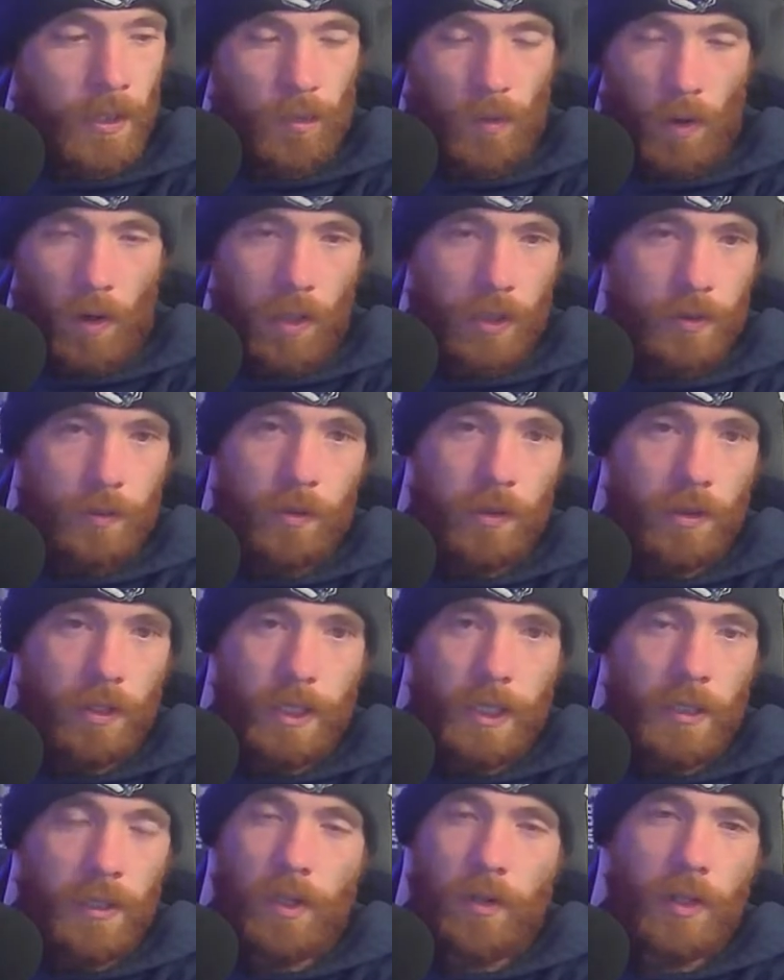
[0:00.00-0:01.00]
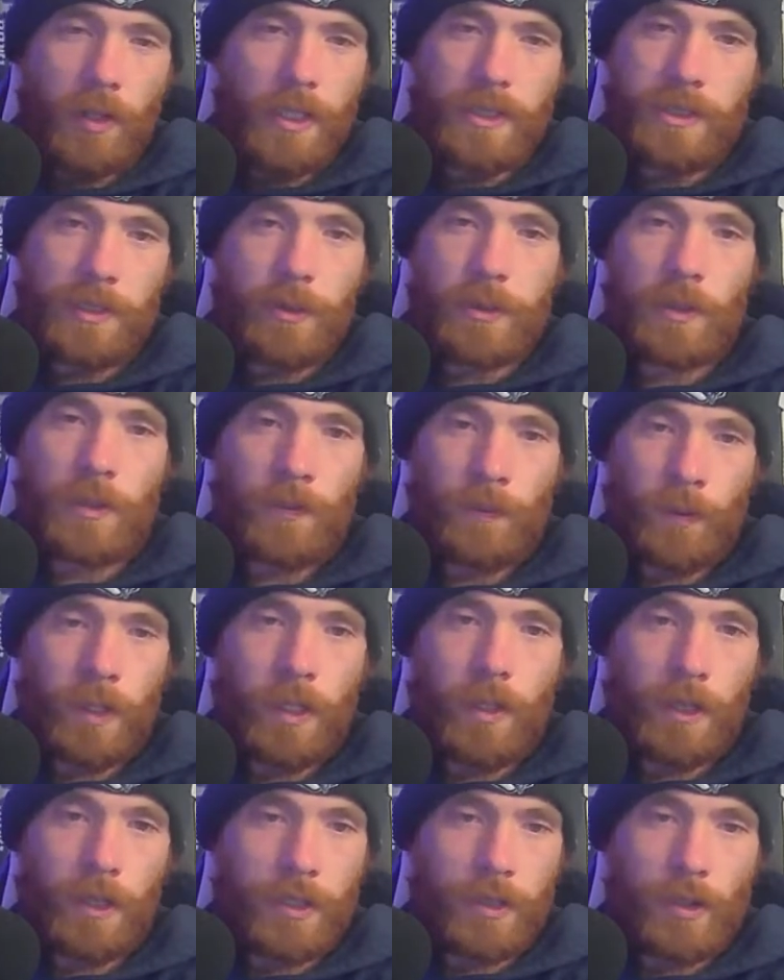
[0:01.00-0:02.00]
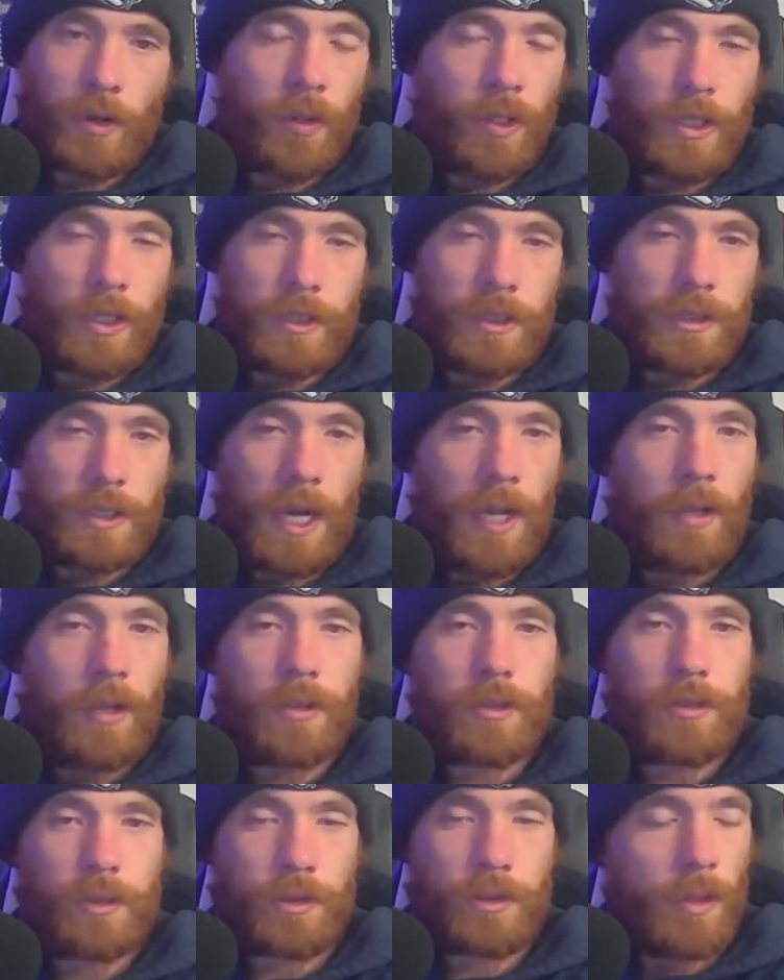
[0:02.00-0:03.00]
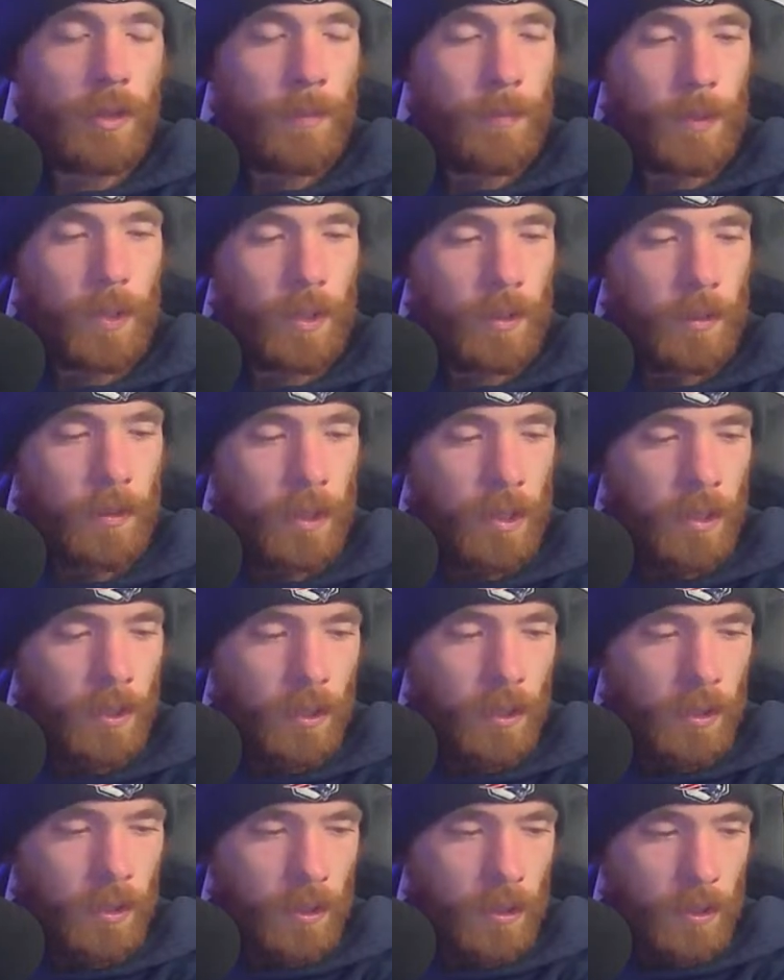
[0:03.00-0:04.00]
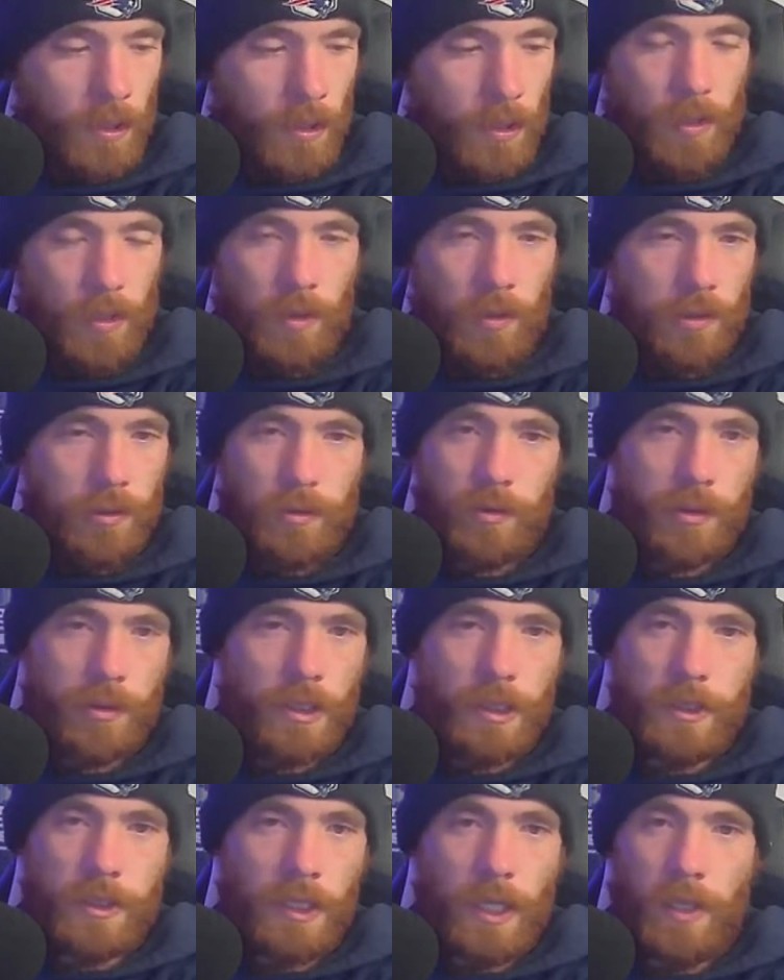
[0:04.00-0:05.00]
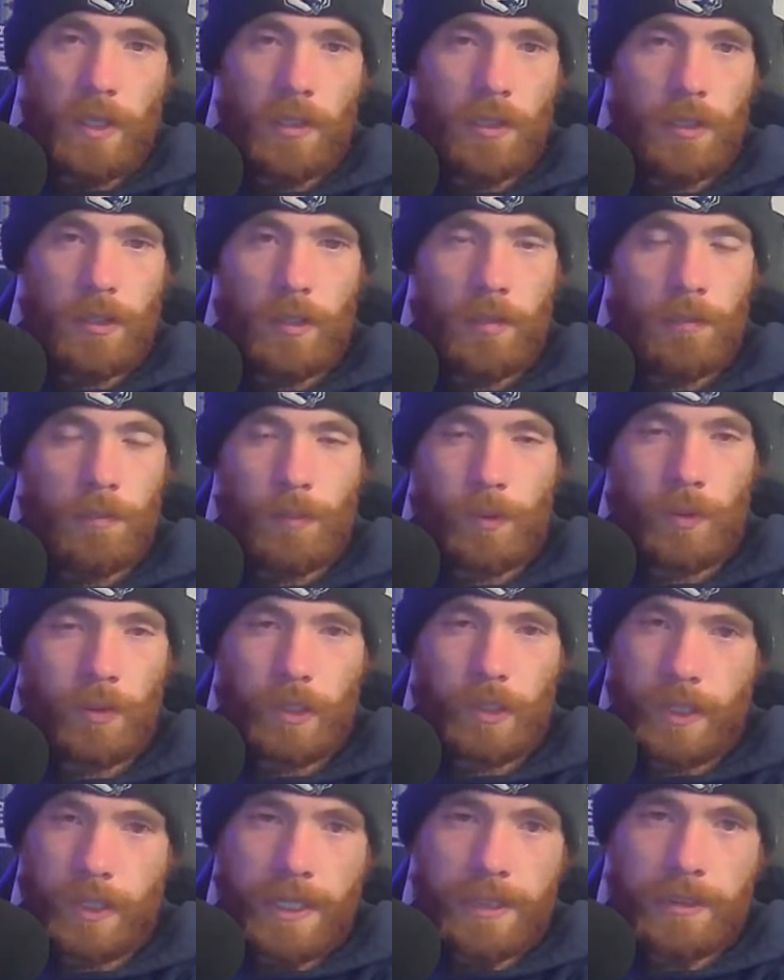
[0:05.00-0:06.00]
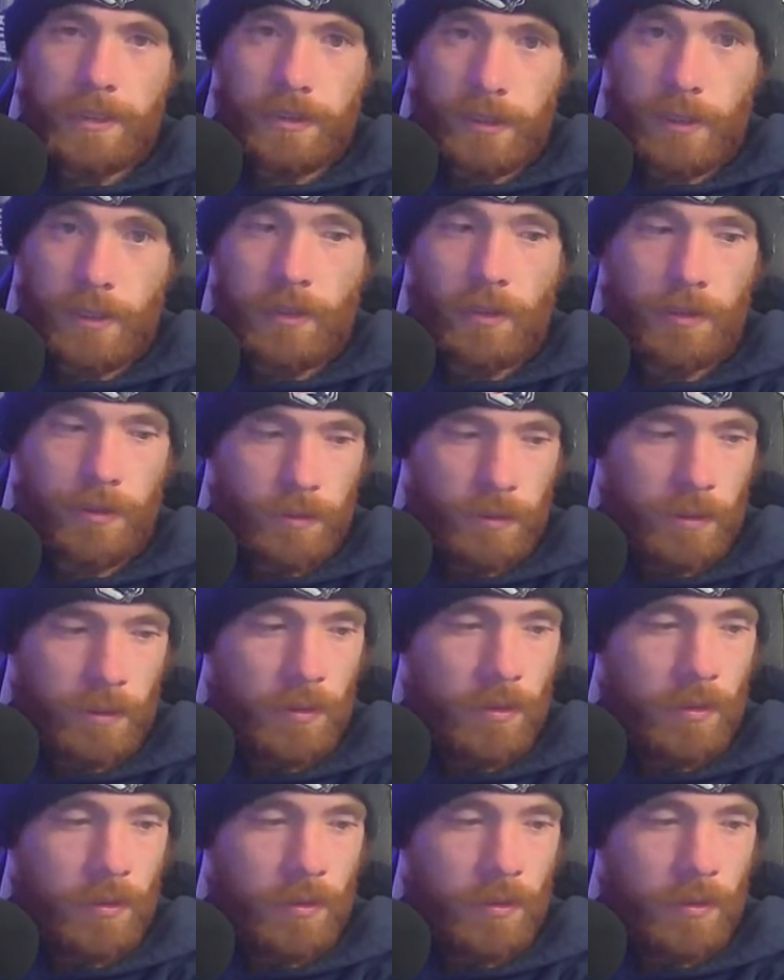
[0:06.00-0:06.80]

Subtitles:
Gronk's like, unless he was a freak like Tony Gonzalez or something, and just 6'8" at it. But like, that's still.